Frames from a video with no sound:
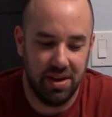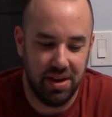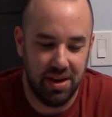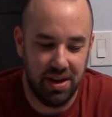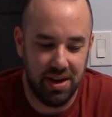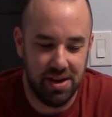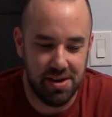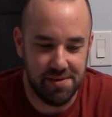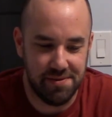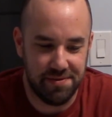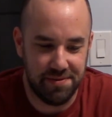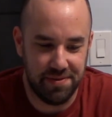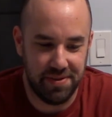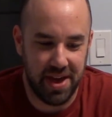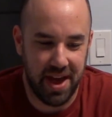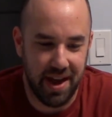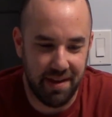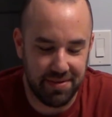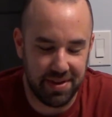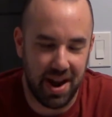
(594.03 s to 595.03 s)
if
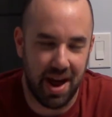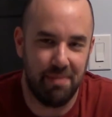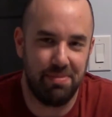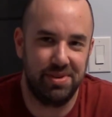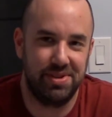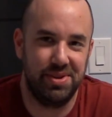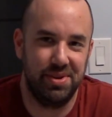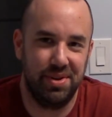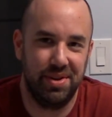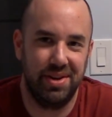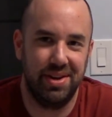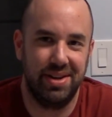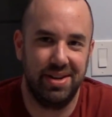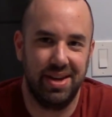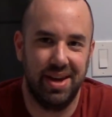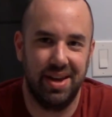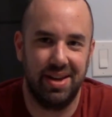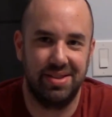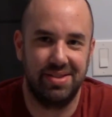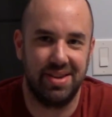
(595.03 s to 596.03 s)
they have an opportunity to
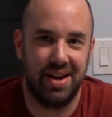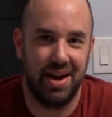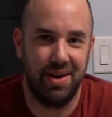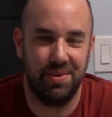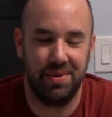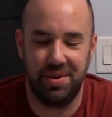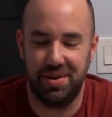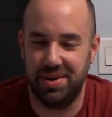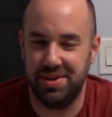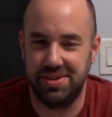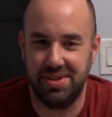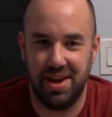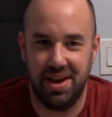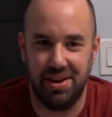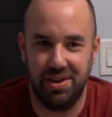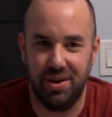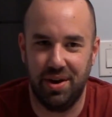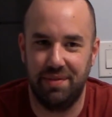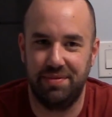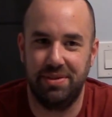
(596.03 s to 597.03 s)
get a Tywin or a
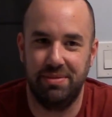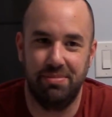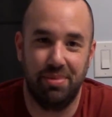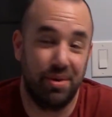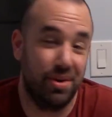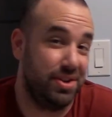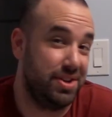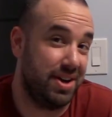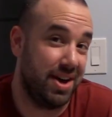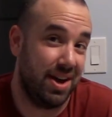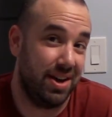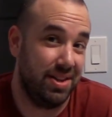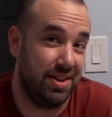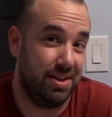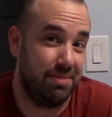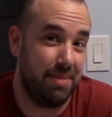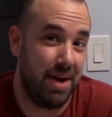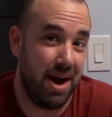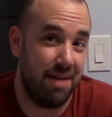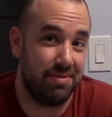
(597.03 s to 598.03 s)
Danny off the board, you got to let
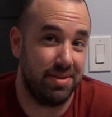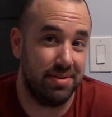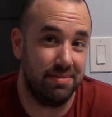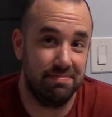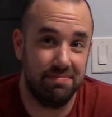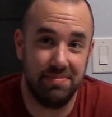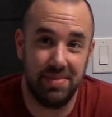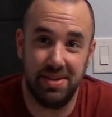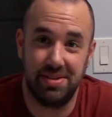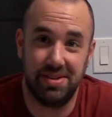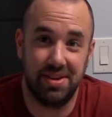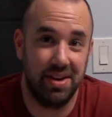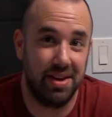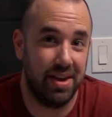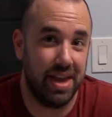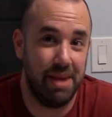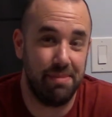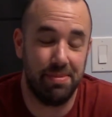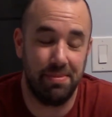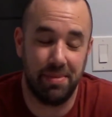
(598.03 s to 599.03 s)
them have it. It's going to
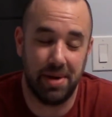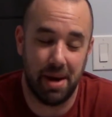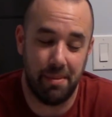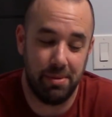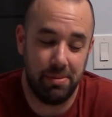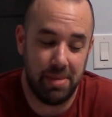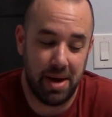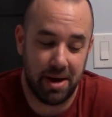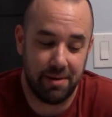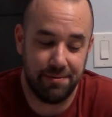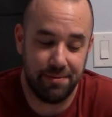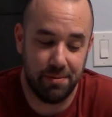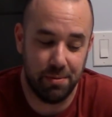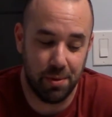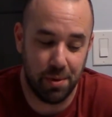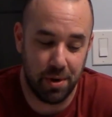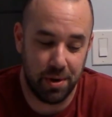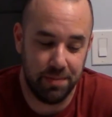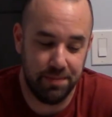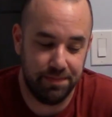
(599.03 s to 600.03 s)
keep them coming back for
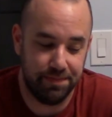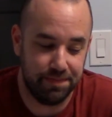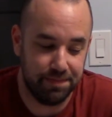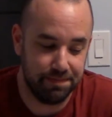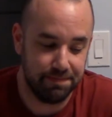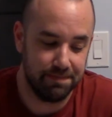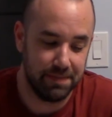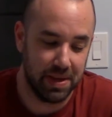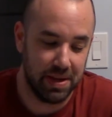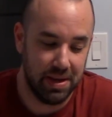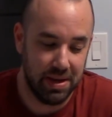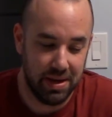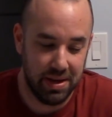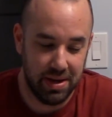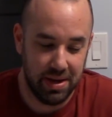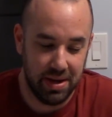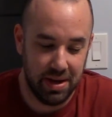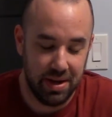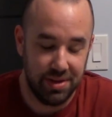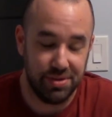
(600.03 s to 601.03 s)
more.
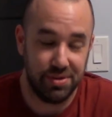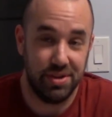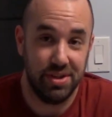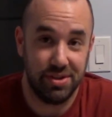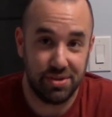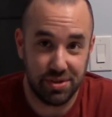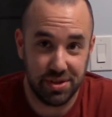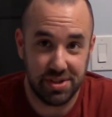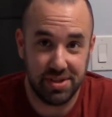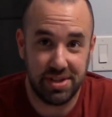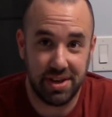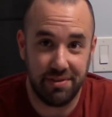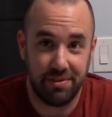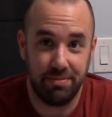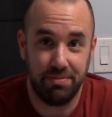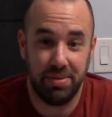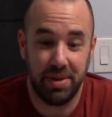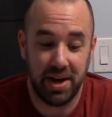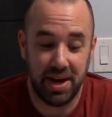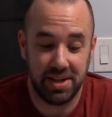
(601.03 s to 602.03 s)
So these are the 7
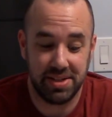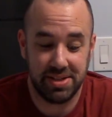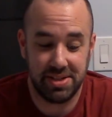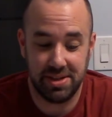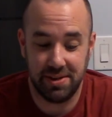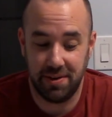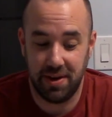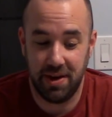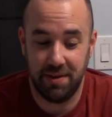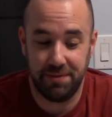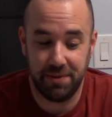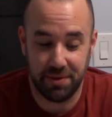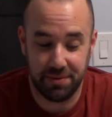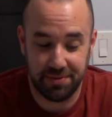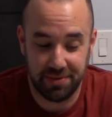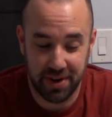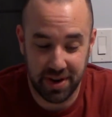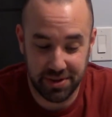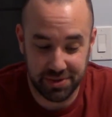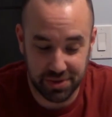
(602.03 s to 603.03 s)
plots. If your
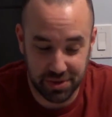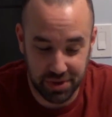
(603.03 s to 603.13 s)
friends are